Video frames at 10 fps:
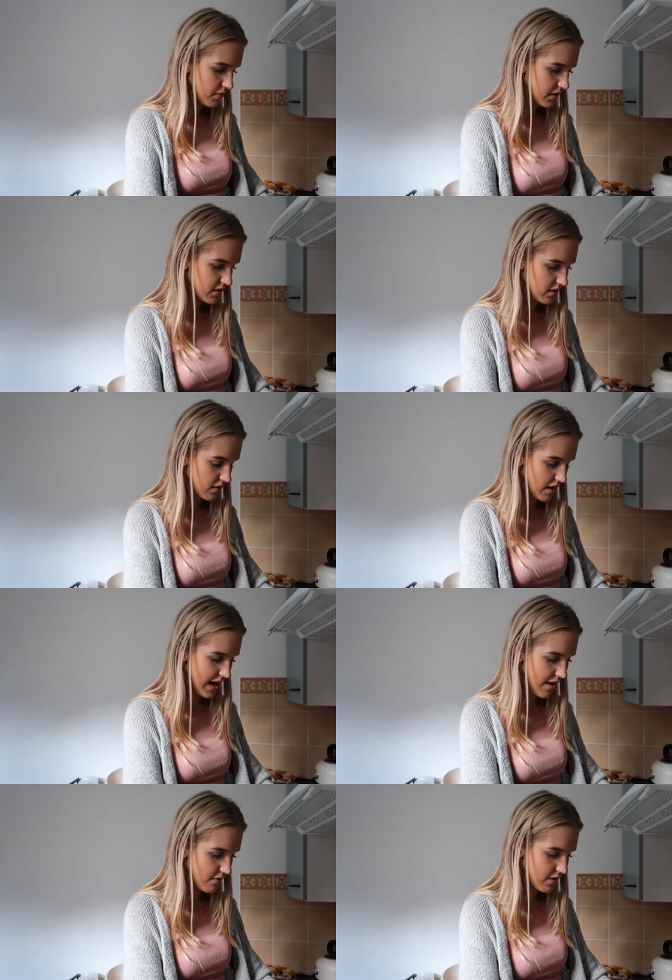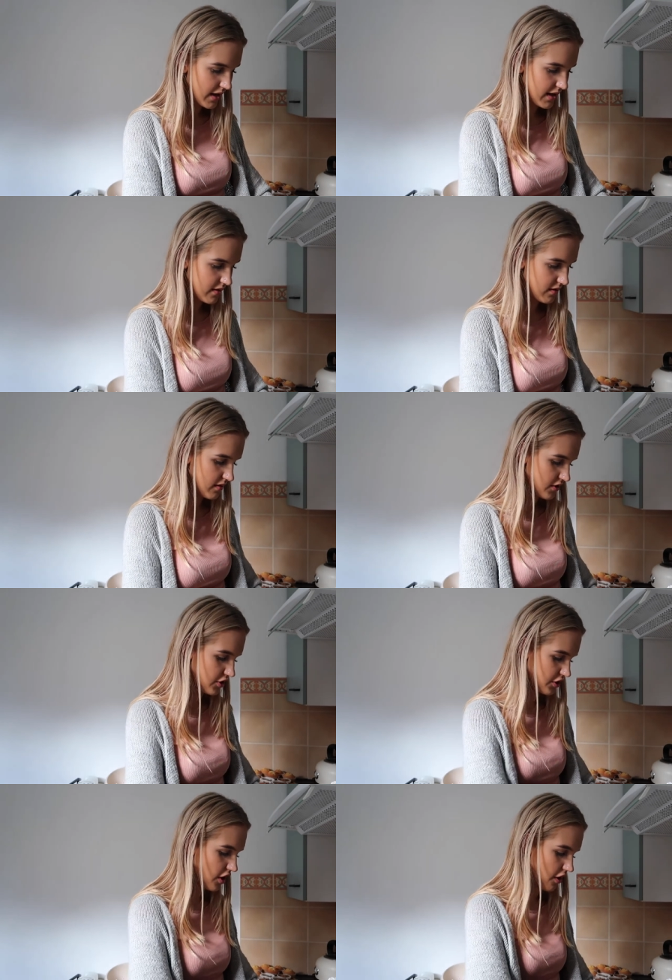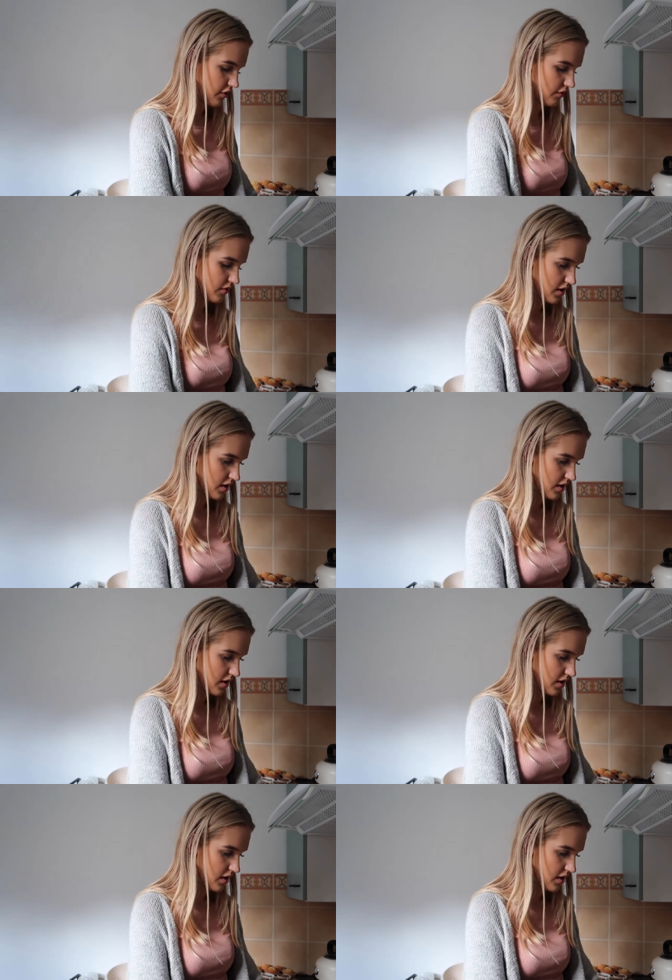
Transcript: Because how can a show